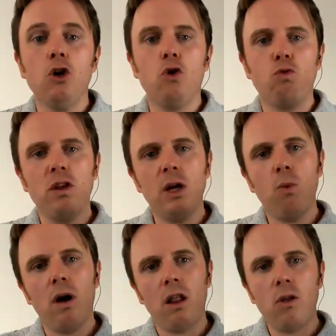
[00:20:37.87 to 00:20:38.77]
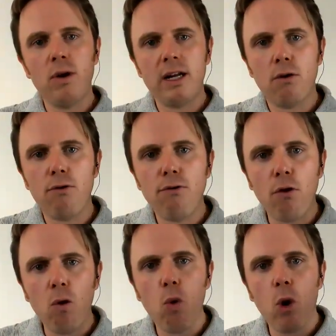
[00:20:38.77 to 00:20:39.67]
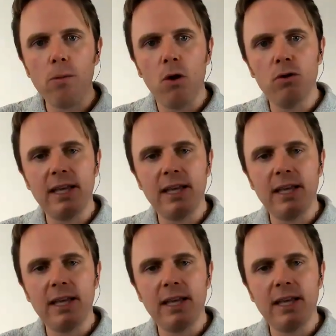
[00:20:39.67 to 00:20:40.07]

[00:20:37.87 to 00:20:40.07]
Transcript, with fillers: you really want to look at the full hormone